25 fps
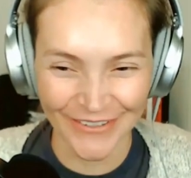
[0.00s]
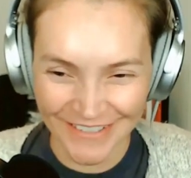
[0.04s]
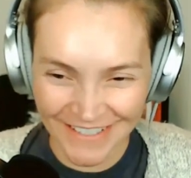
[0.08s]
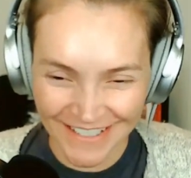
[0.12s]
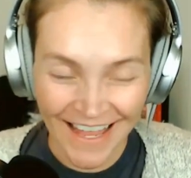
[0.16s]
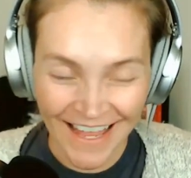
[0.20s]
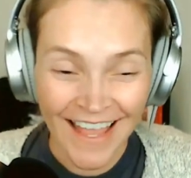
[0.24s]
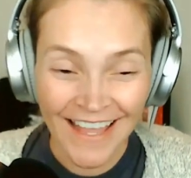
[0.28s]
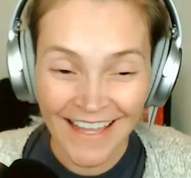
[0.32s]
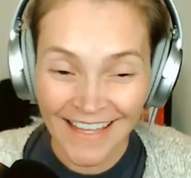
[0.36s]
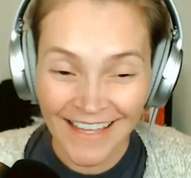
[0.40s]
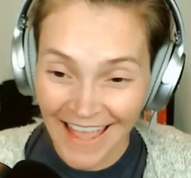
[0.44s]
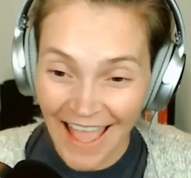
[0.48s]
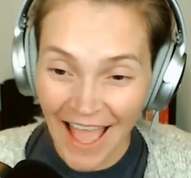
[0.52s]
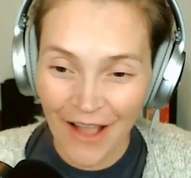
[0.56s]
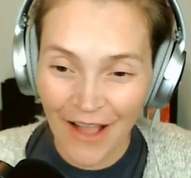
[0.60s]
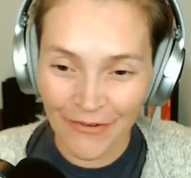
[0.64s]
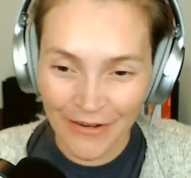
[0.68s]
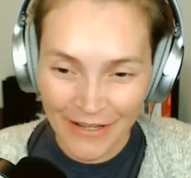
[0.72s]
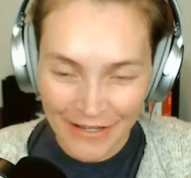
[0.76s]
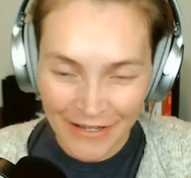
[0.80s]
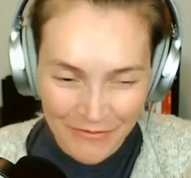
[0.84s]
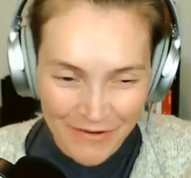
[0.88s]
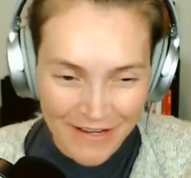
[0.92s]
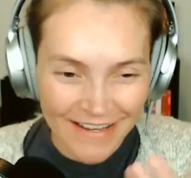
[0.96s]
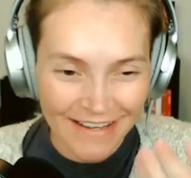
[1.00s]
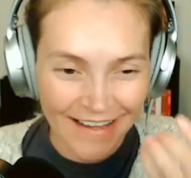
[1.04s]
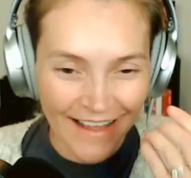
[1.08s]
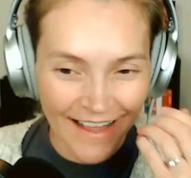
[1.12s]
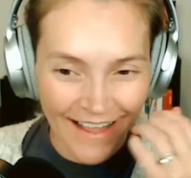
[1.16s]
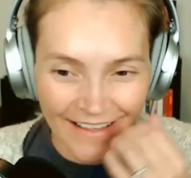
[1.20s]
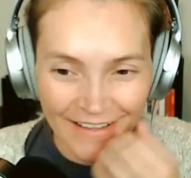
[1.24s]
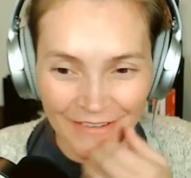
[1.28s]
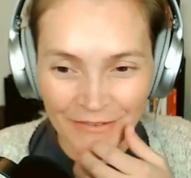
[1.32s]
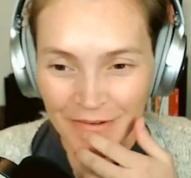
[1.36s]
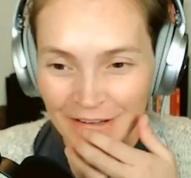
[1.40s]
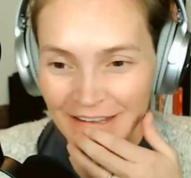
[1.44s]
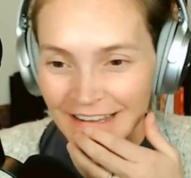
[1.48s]
nose. Yeah, we we
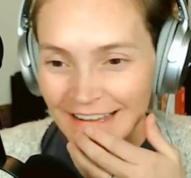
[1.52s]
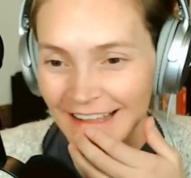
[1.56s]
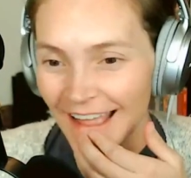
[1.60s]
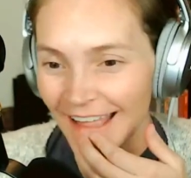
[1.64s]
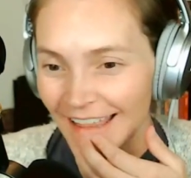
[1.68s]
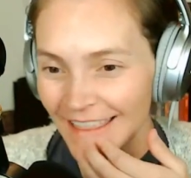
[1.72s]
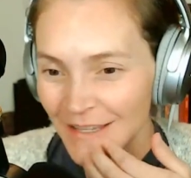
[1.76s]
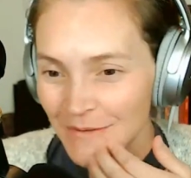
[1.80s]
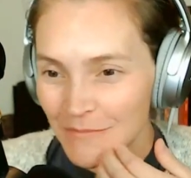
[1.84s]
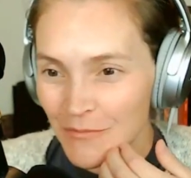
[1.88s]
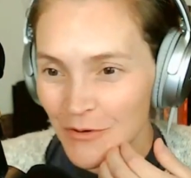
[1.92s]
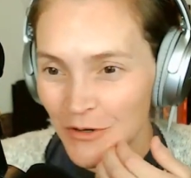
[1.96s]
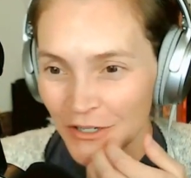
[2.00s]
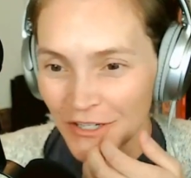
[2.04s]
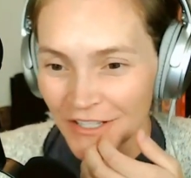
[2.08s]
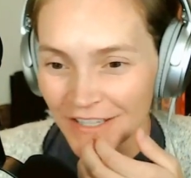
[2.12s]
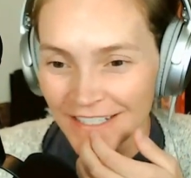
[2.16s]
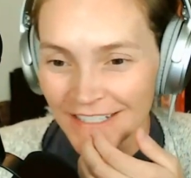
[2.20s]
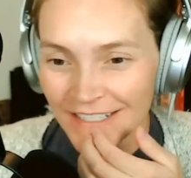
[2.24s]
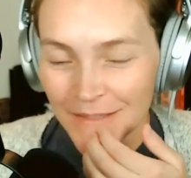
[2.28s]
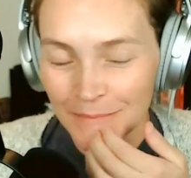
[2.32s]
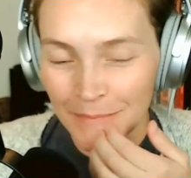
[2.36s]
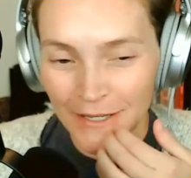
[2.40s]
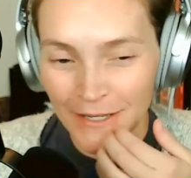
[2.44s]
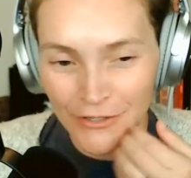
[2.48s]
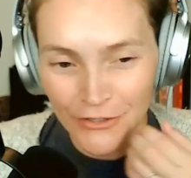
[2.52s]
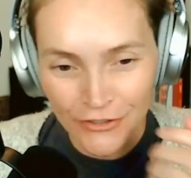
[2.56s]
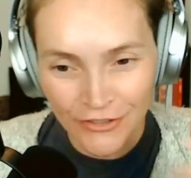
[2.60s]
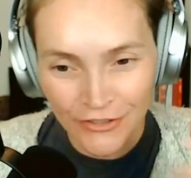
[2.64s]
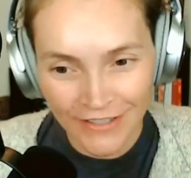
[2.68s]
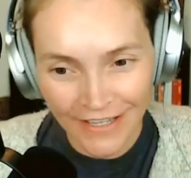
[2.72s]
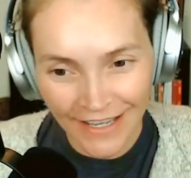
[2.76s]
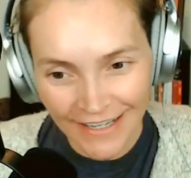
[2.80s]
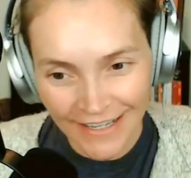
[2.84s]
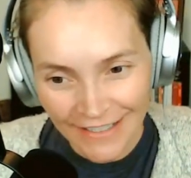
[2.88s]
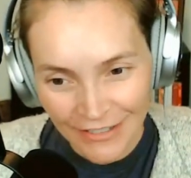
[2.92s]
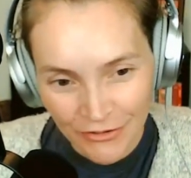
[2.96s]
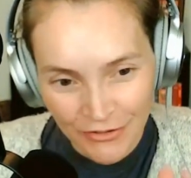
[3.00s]
had, we had them order the
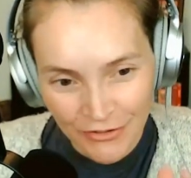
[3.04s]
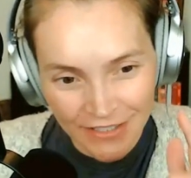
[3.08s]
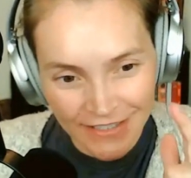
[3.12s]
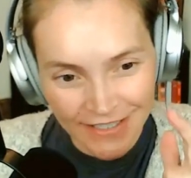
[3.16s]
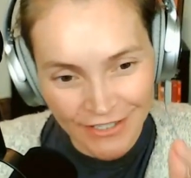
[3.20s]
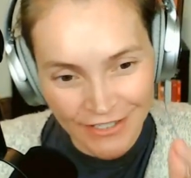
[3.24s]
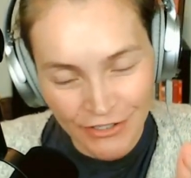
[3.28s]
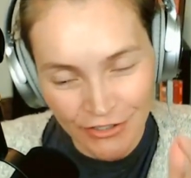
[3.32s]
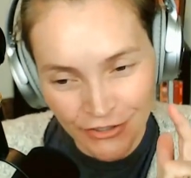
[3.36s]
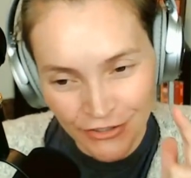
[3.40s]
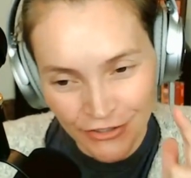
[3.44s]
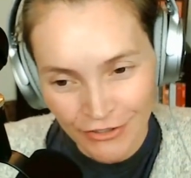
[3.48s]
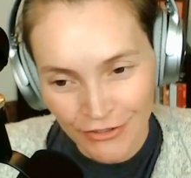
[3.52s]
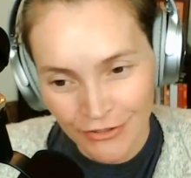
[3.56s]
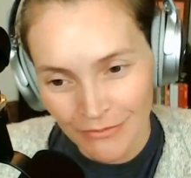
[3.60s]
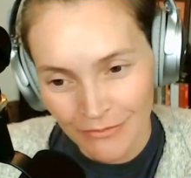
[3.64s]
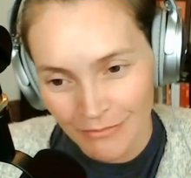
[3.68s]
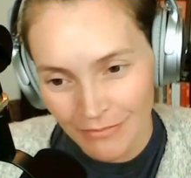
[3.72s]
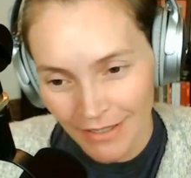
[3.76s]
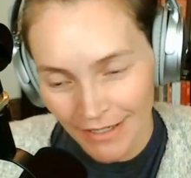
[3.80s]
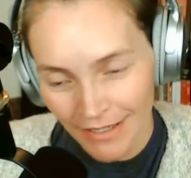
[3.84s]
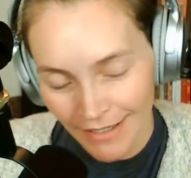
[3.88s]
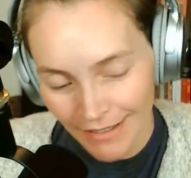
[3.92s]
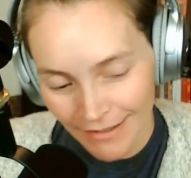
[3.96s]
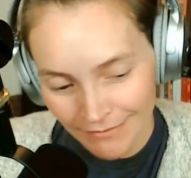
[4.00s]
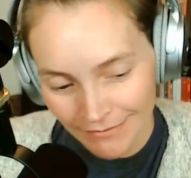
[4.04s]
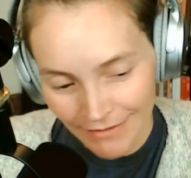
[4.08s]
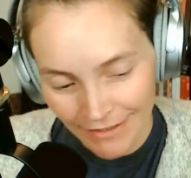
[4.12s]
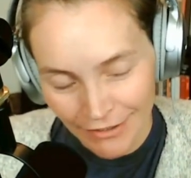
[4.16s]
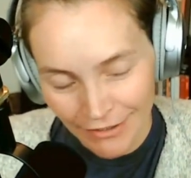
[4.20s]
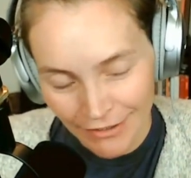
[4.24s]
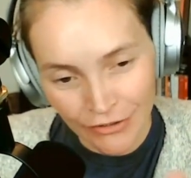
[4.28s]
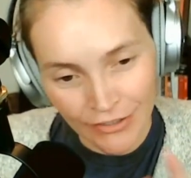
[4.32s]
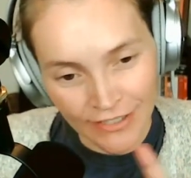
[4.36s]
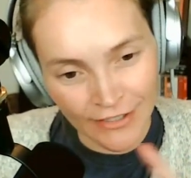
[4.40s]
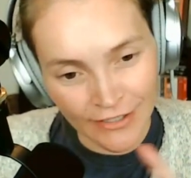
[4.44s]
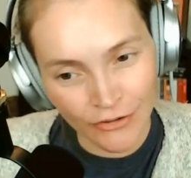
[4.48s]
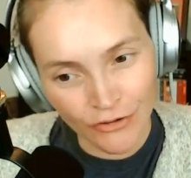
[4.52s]
special kind of eustachian tube, uh,
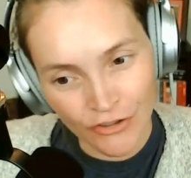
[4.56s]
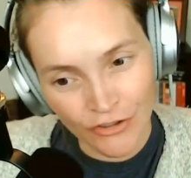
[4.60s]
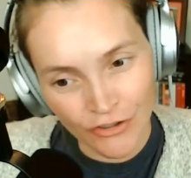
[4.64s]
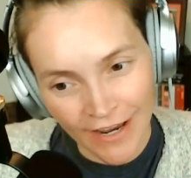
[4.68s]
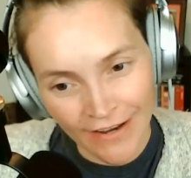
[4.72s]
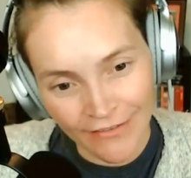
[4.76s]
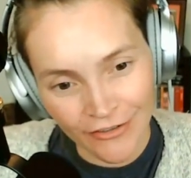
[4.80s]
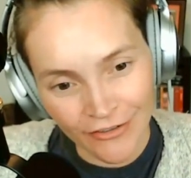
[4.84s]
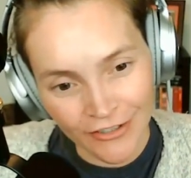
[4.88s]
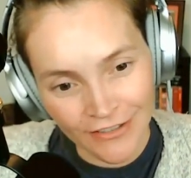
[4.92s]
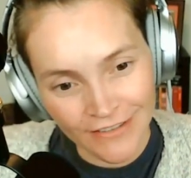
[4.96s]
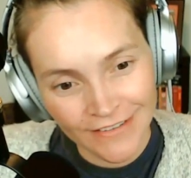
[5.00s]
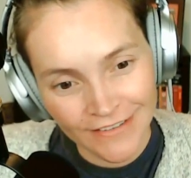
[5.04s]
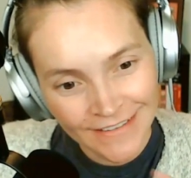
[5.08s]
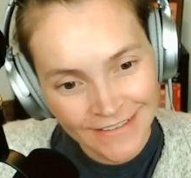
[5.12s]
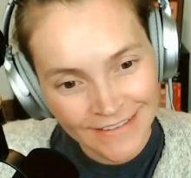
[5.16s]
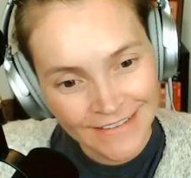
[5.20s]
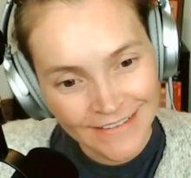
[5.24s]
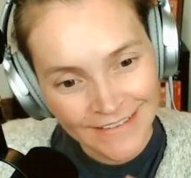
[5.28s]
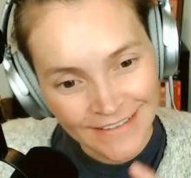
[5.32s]
like needle driver,